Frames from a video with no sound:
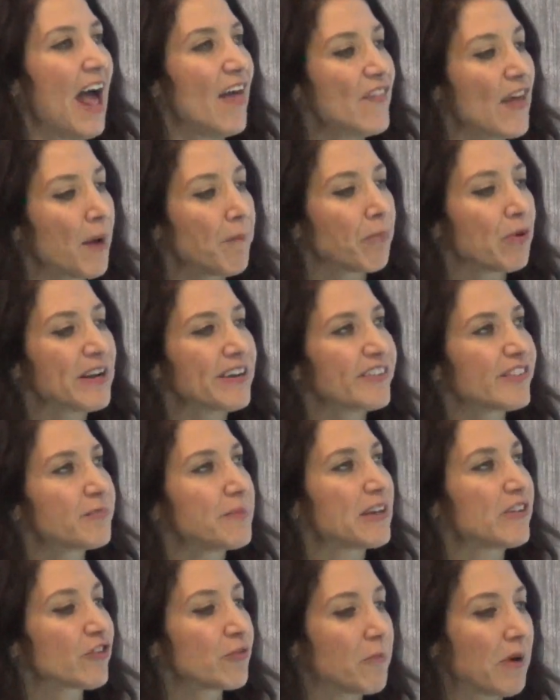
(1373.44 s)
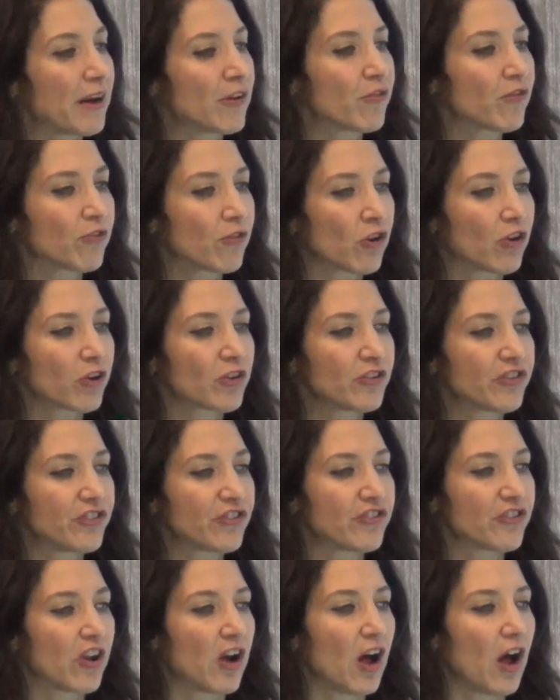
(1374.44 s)
And that brings me to my
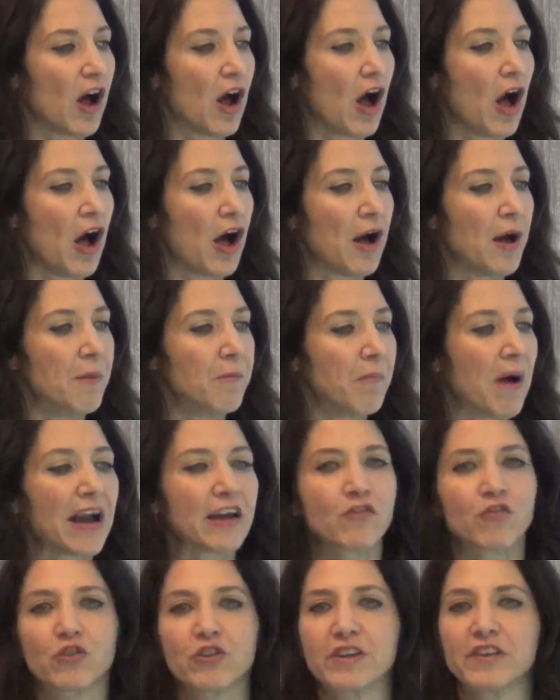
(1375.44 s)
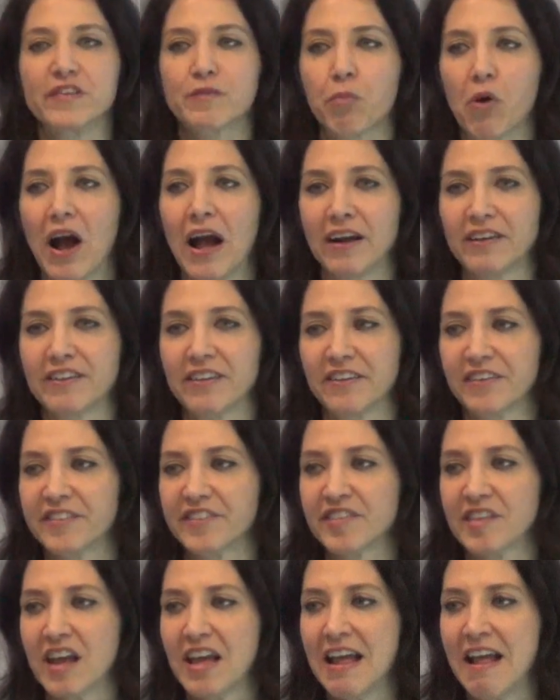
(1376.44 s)
first mindfulness
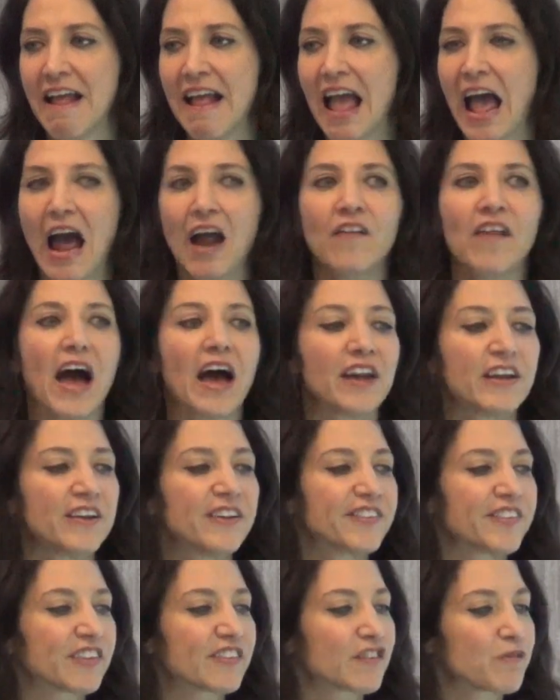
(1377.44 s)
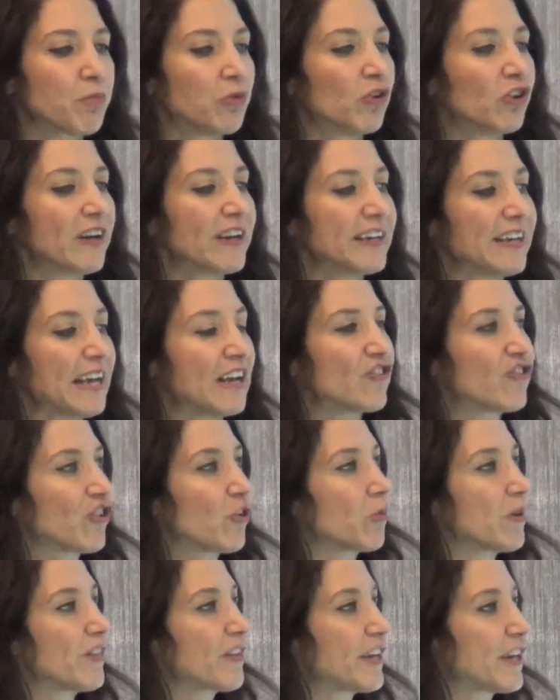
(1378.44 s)
practice. And that is exploring
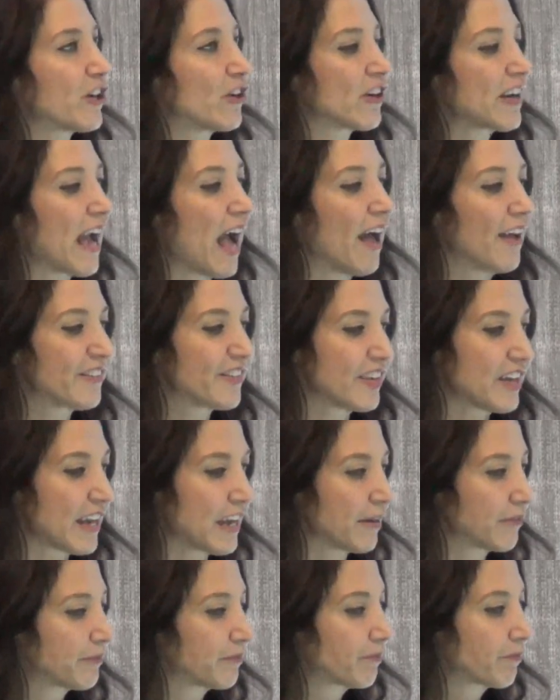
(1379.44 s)
nature with curiosity.